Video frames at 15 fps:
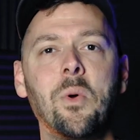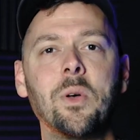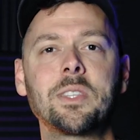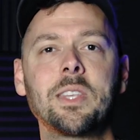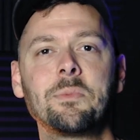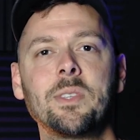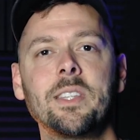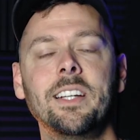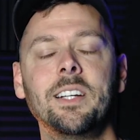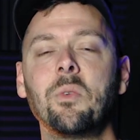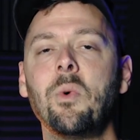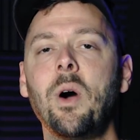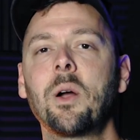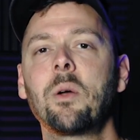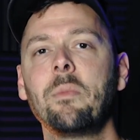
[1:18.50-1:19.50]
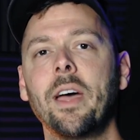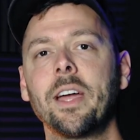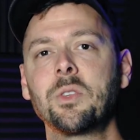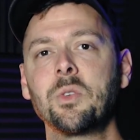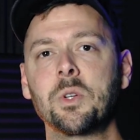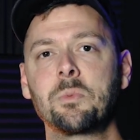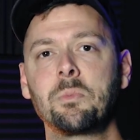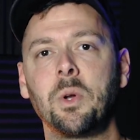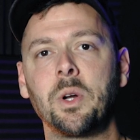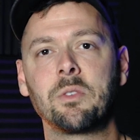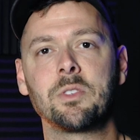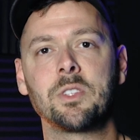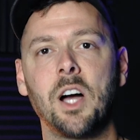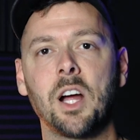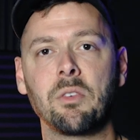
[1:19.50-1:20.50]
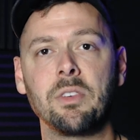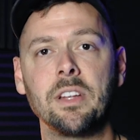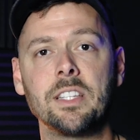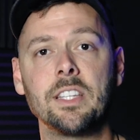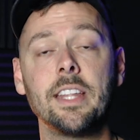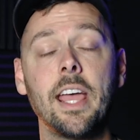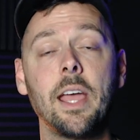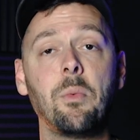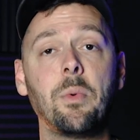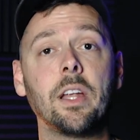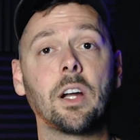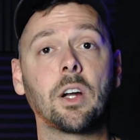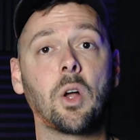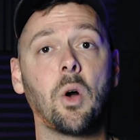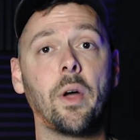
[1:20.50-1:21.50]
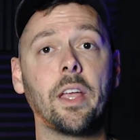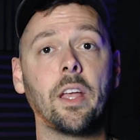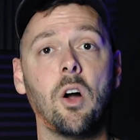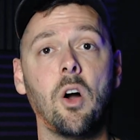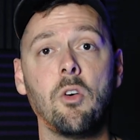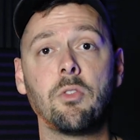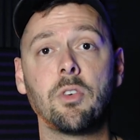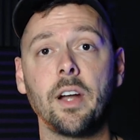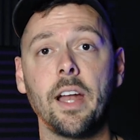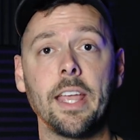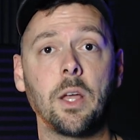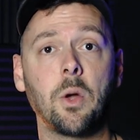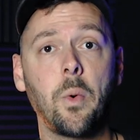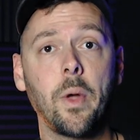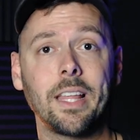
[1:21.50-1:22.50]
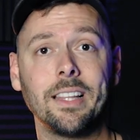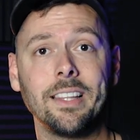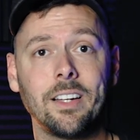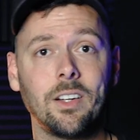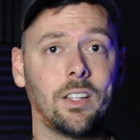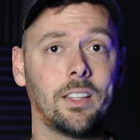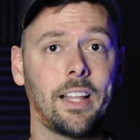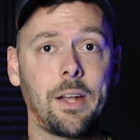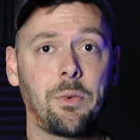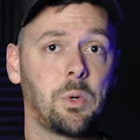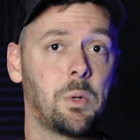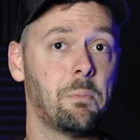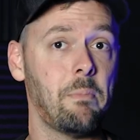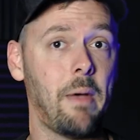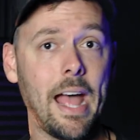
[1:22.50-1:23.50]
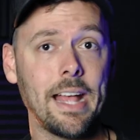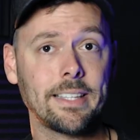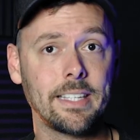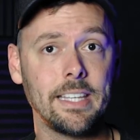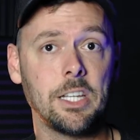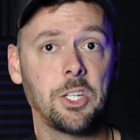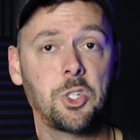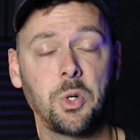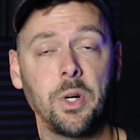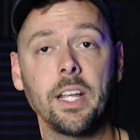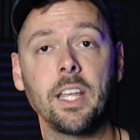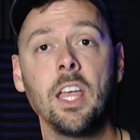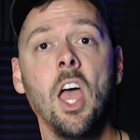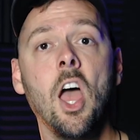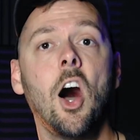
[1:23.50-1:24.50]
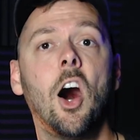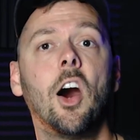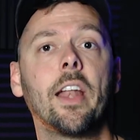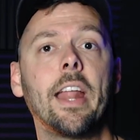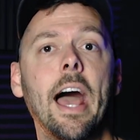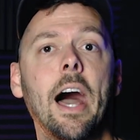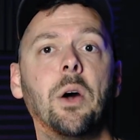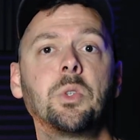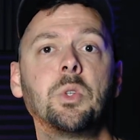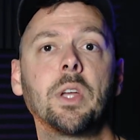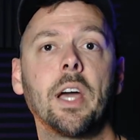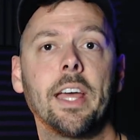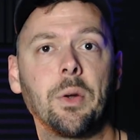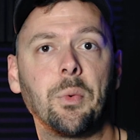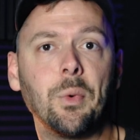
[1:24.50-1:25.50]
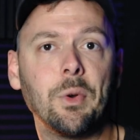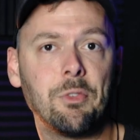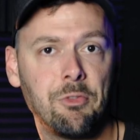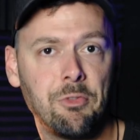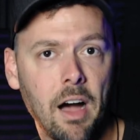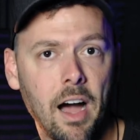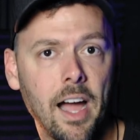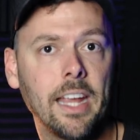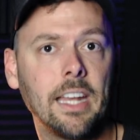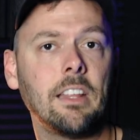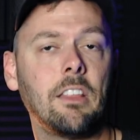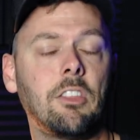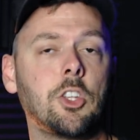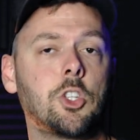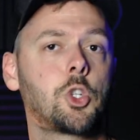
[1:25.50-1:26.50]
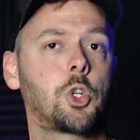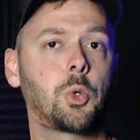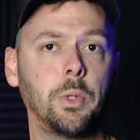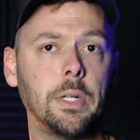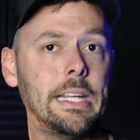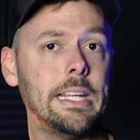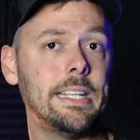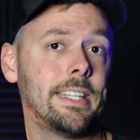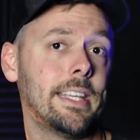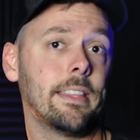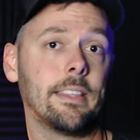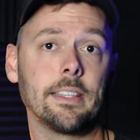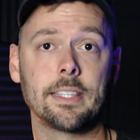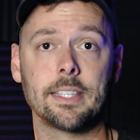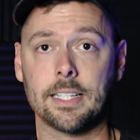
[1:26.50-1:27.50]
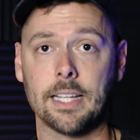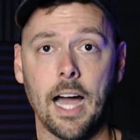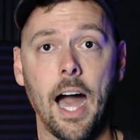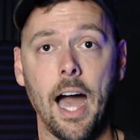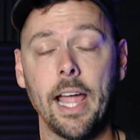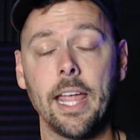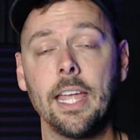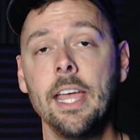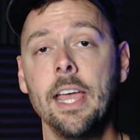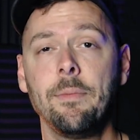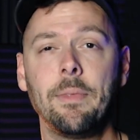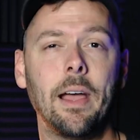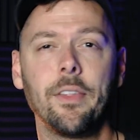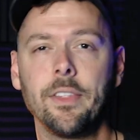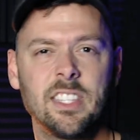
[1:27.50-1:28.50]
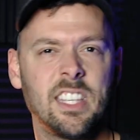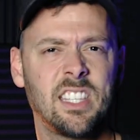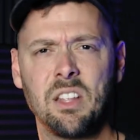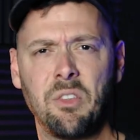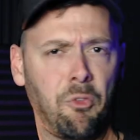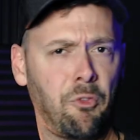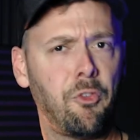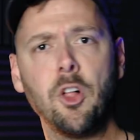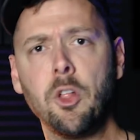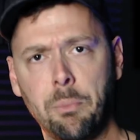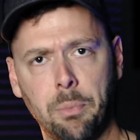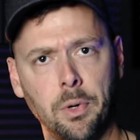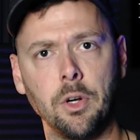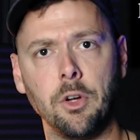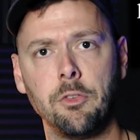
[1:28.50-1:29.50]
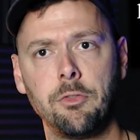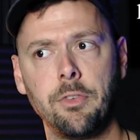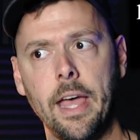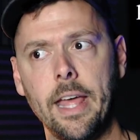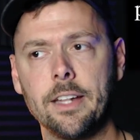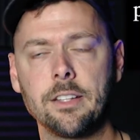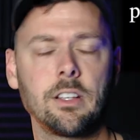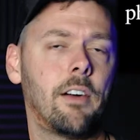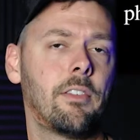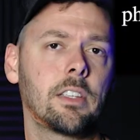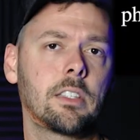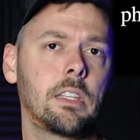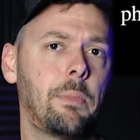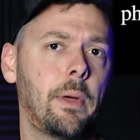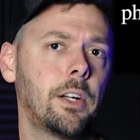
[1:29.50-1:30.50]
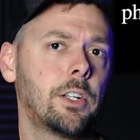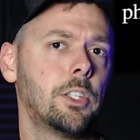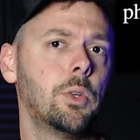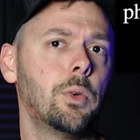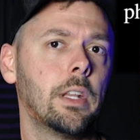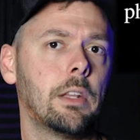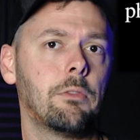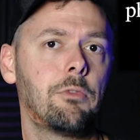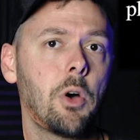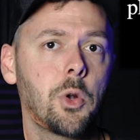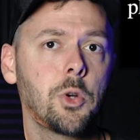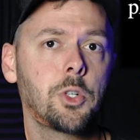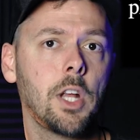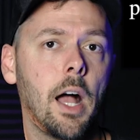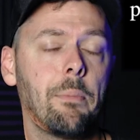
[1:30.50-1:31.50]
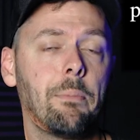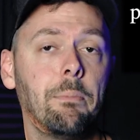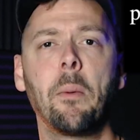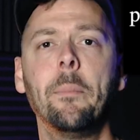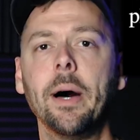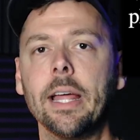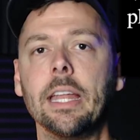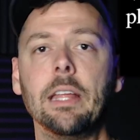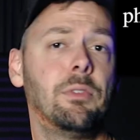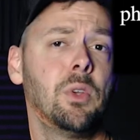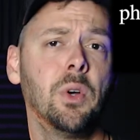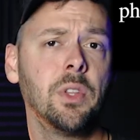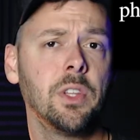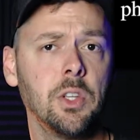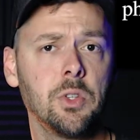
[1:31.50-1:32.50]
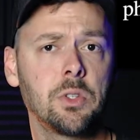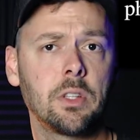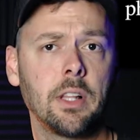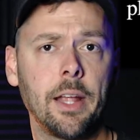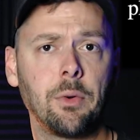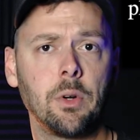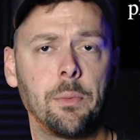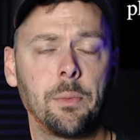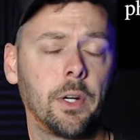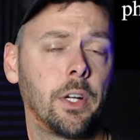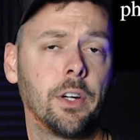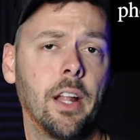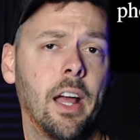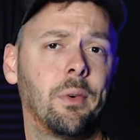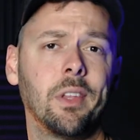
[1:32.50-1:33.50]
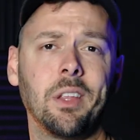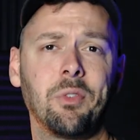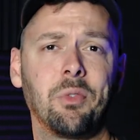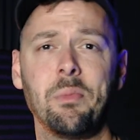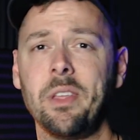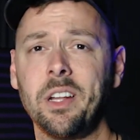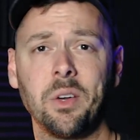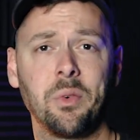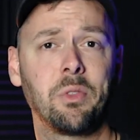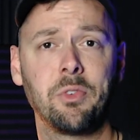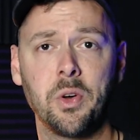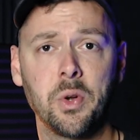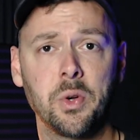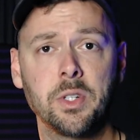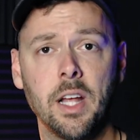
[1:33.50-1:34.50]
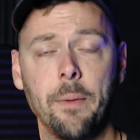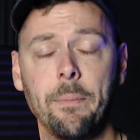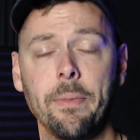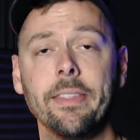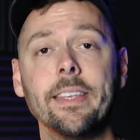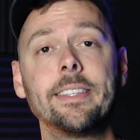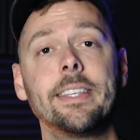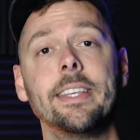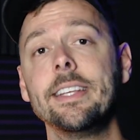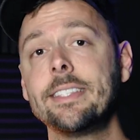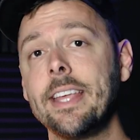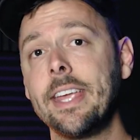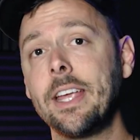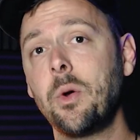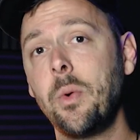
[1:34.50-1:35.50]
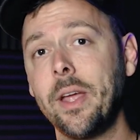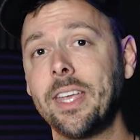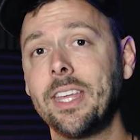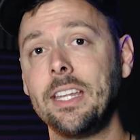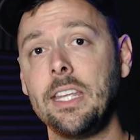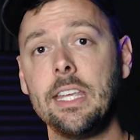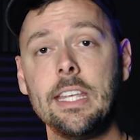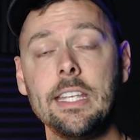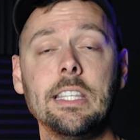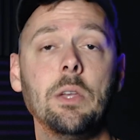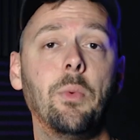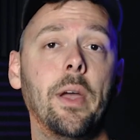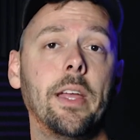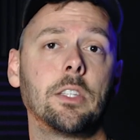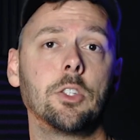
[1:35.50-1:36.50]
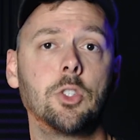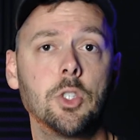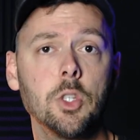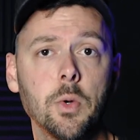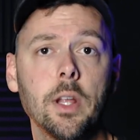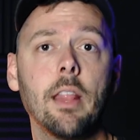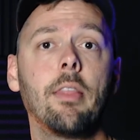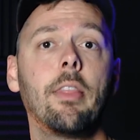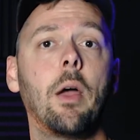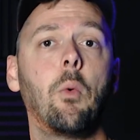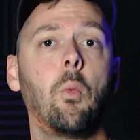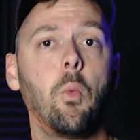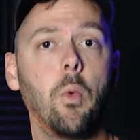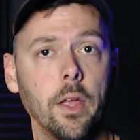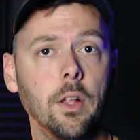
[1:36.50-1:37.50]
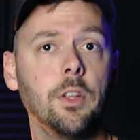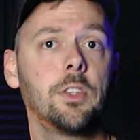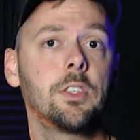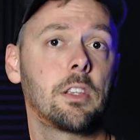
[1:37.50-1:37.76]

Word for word: Will Simpson here and welcome back to Exploring Photography. Today we are going over a quick little Lightroom masking trick on how to kind of refine the trees in the sky. Now this isn't foolproof and it's obviously better to do it in Photoshop, but if you only use Lightroom or you're not really familiar with Photoshop, this is a quick and easy way to do it that will